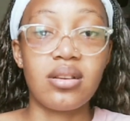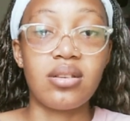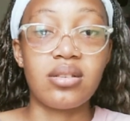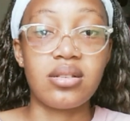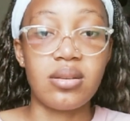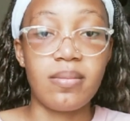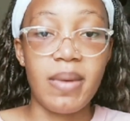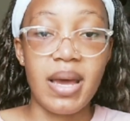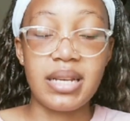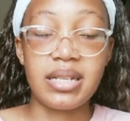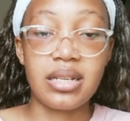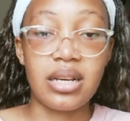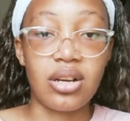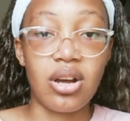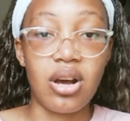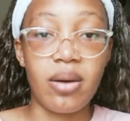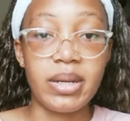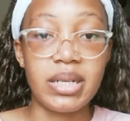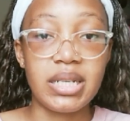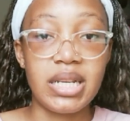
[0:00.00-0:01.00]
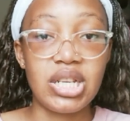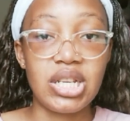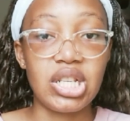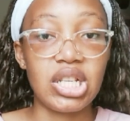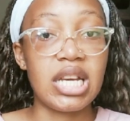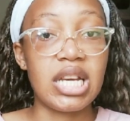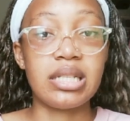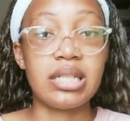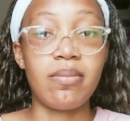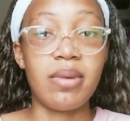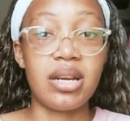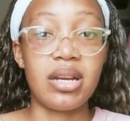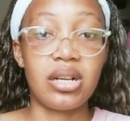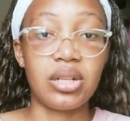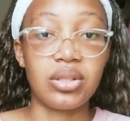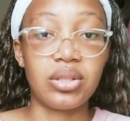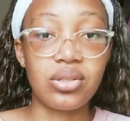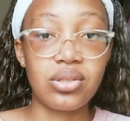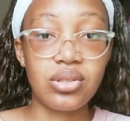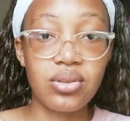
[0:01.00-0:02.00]
automatic accommodation as a
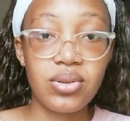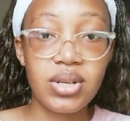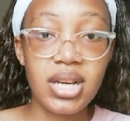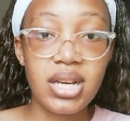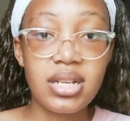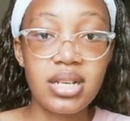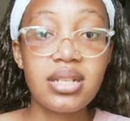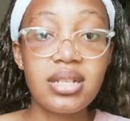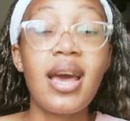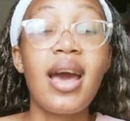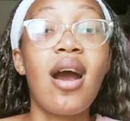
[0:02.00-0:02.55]
medical student.